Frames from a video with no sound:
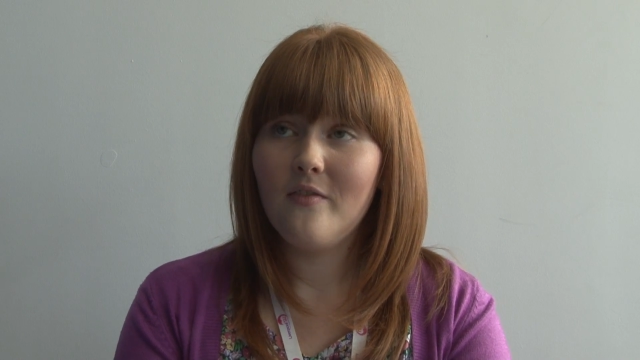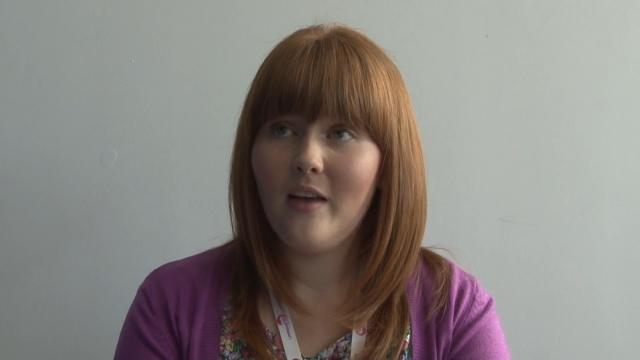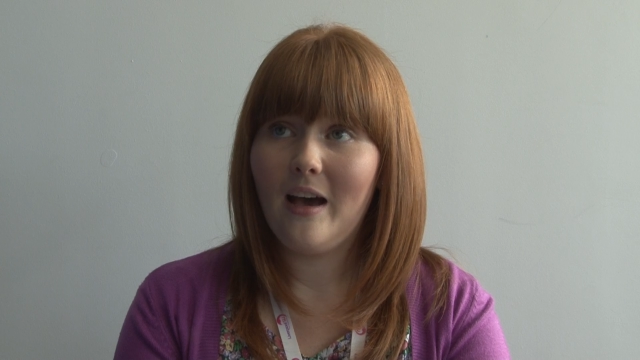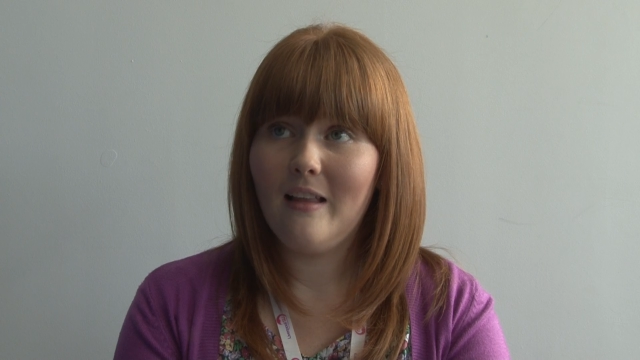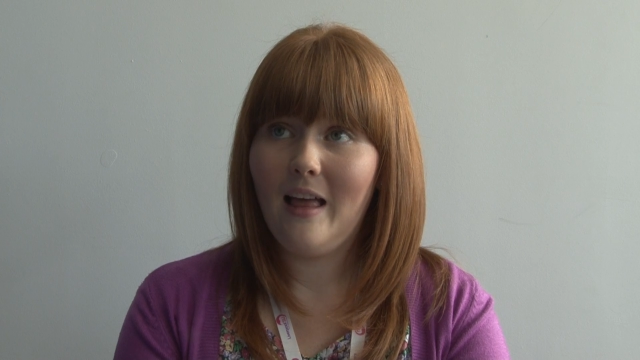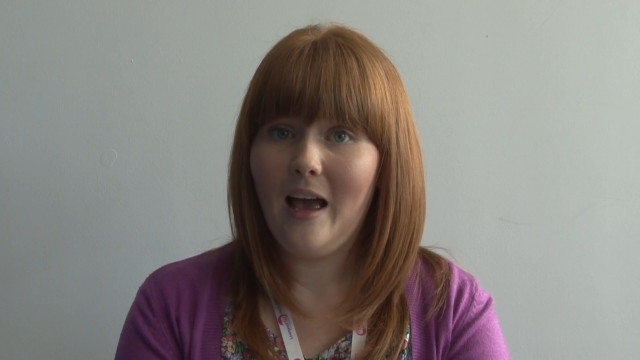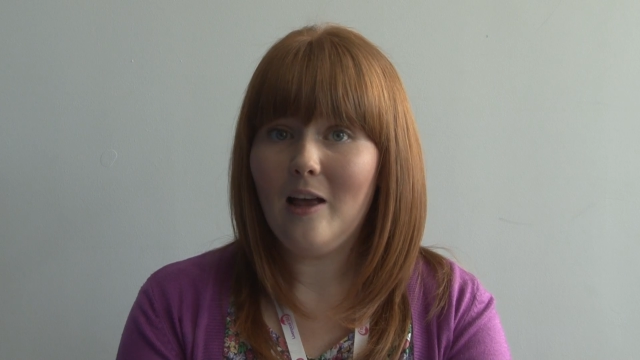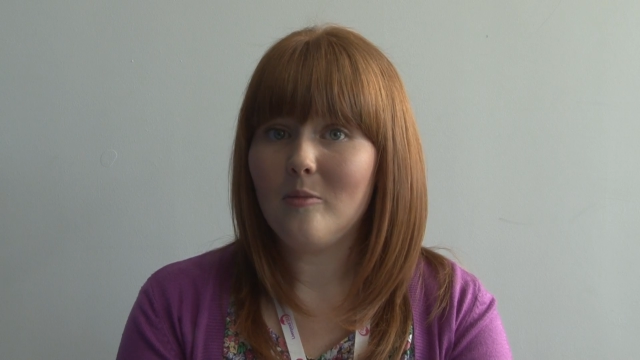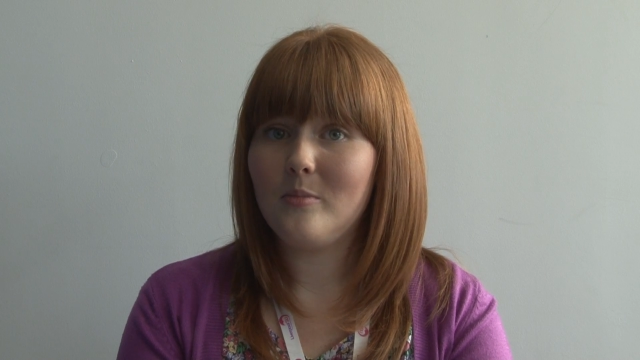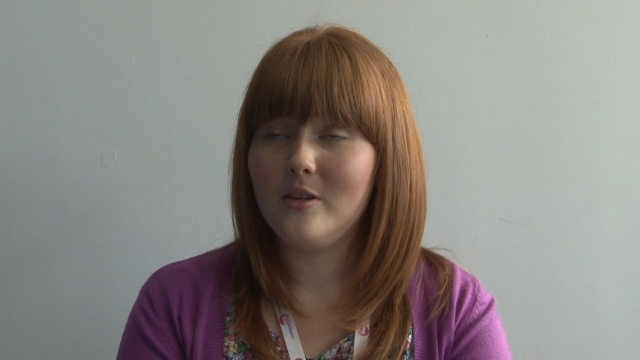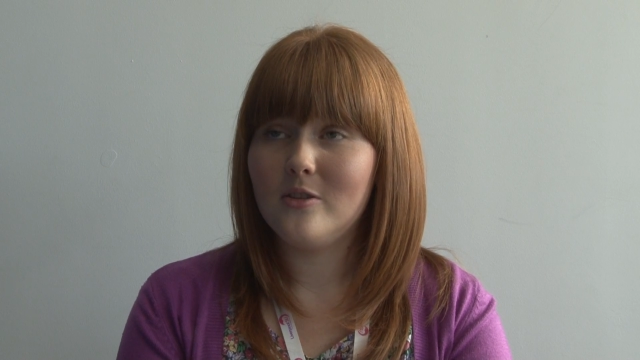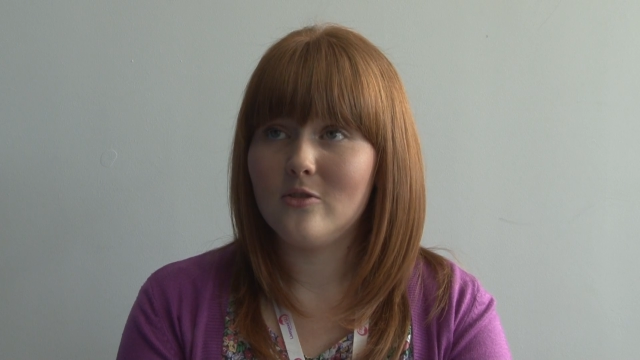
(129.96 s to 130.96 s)
That'll
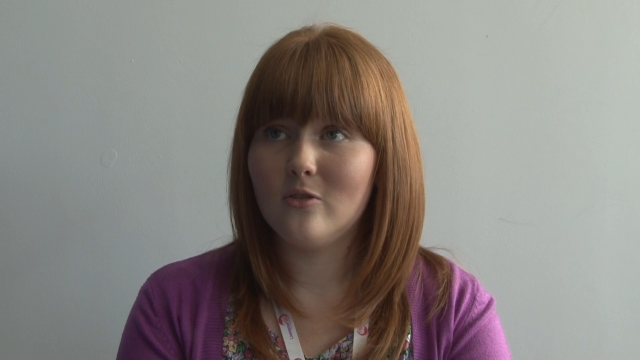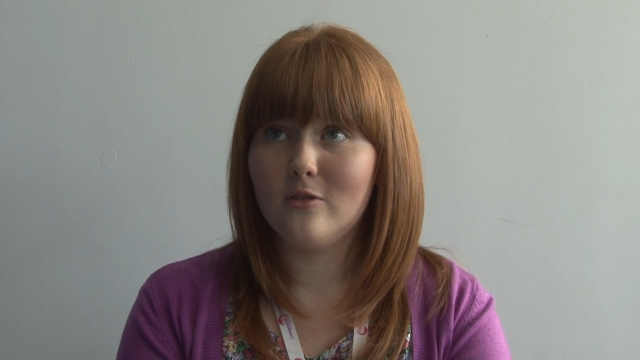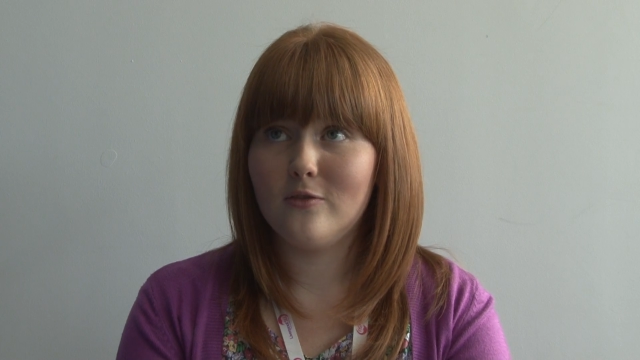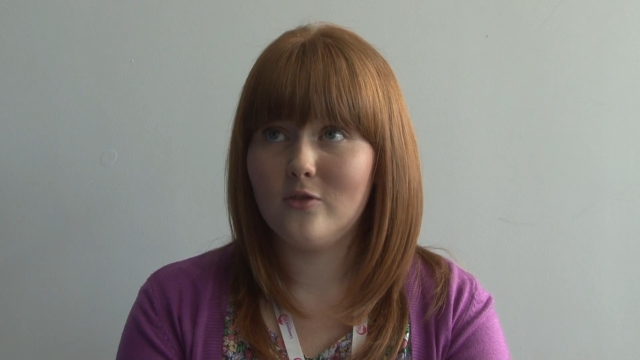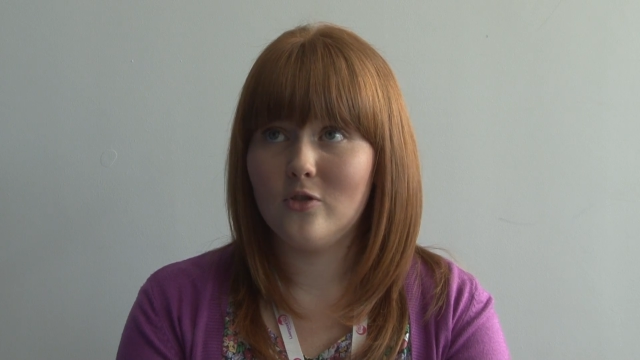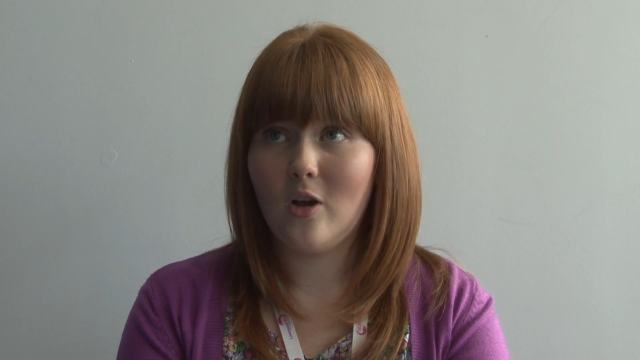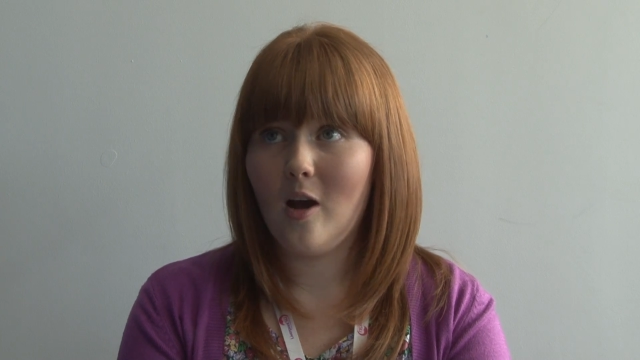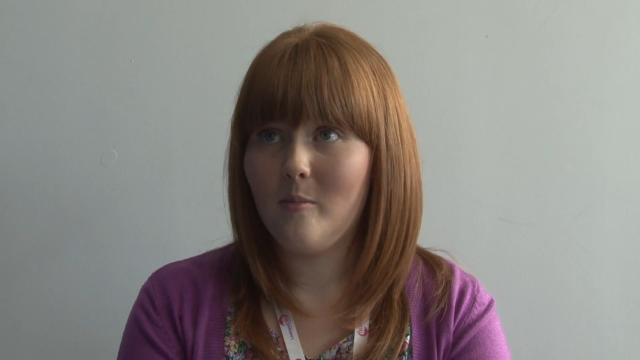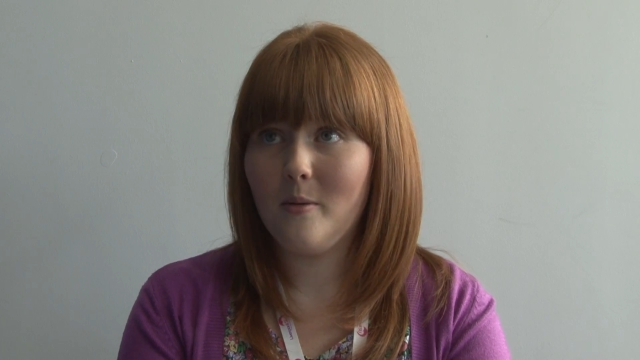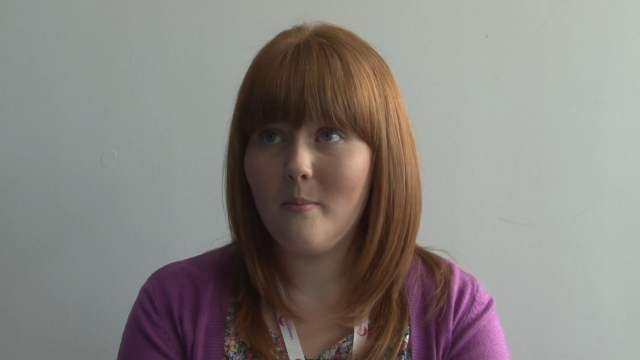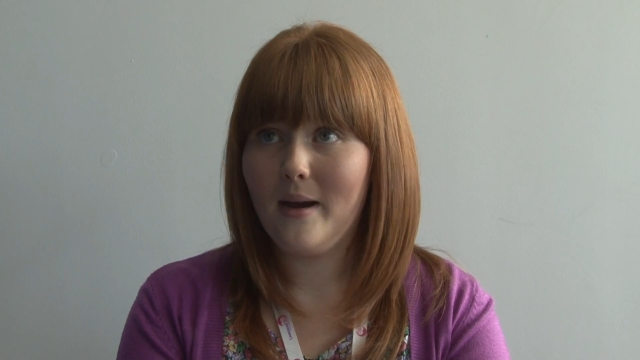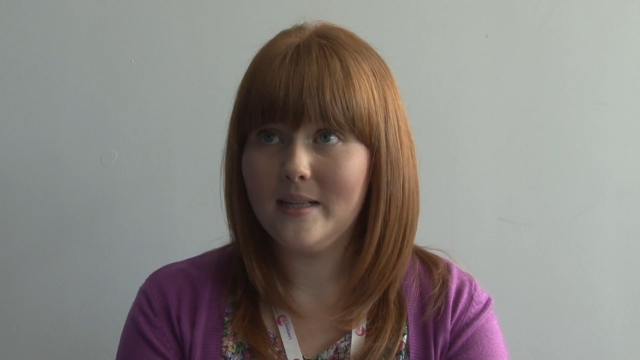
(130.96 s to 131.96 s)
help you sort of
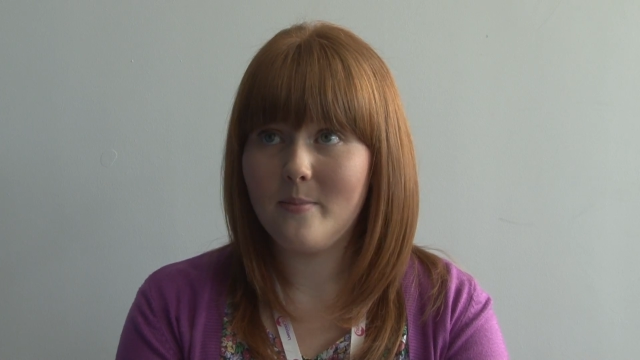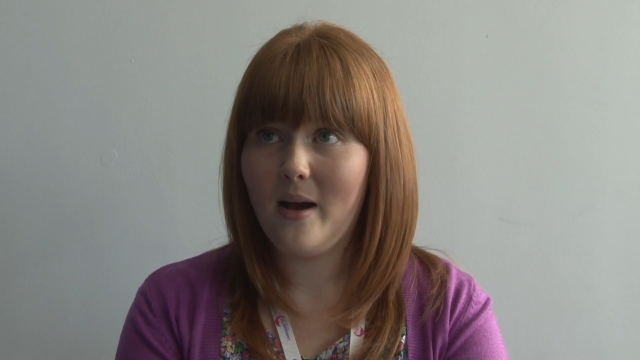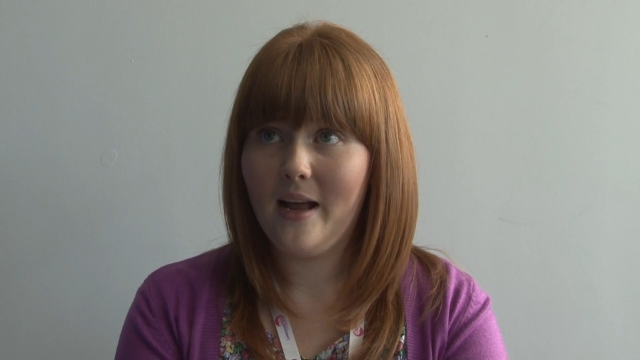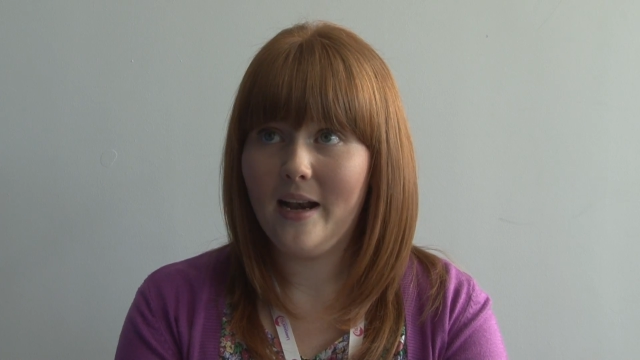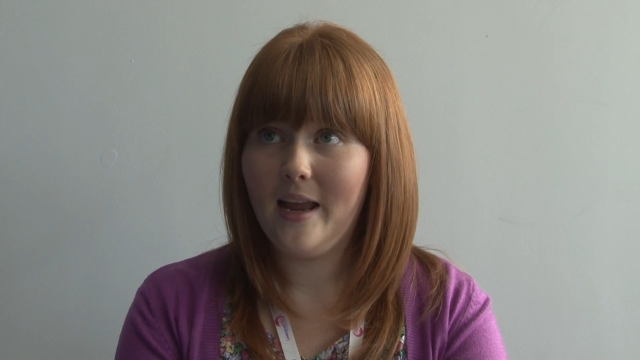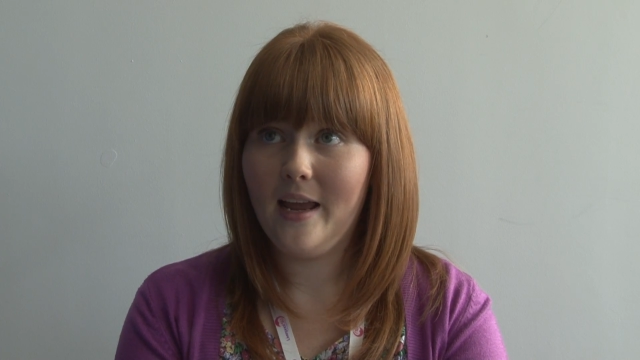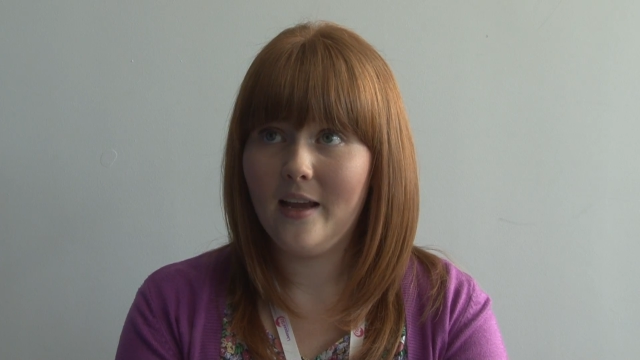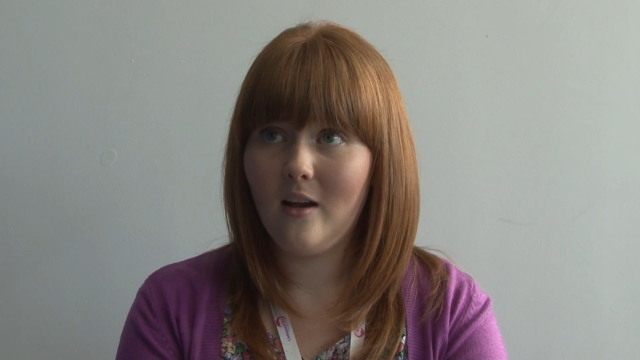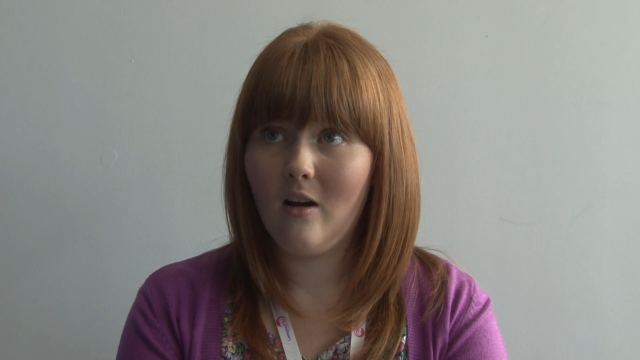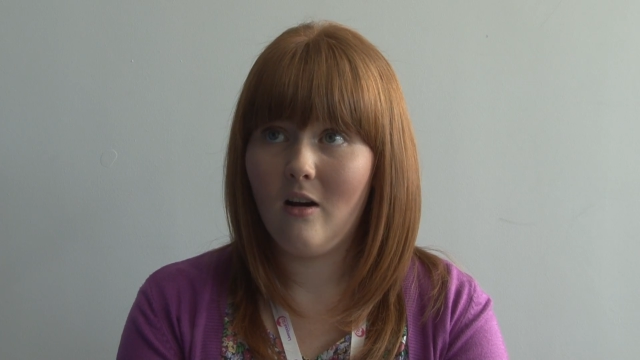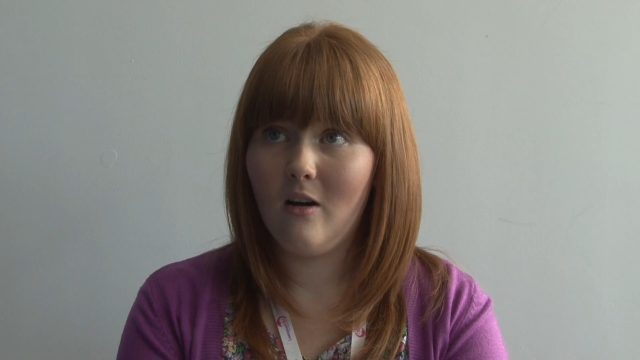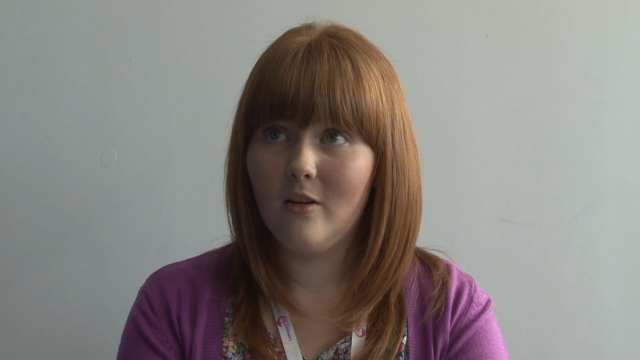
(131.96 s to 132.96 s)
stop a mad panic
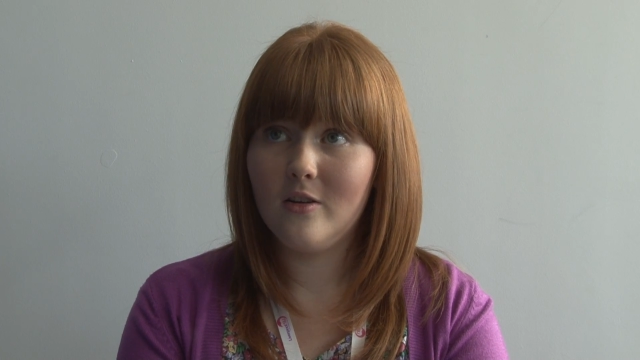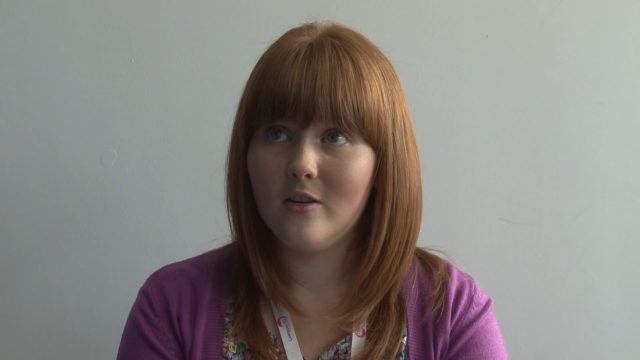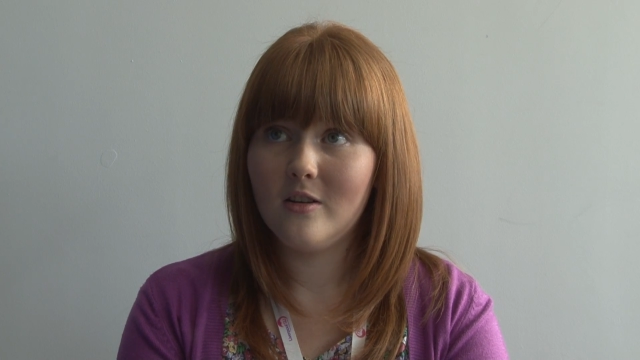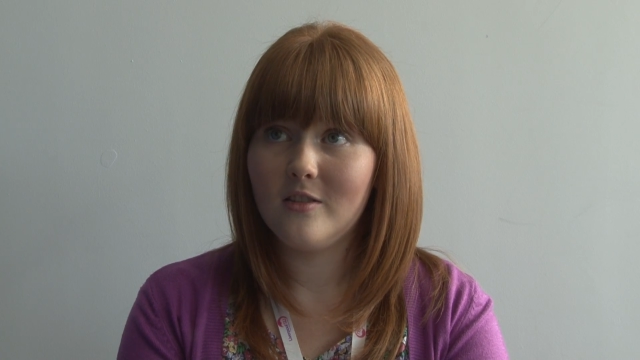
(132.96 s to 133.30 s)
on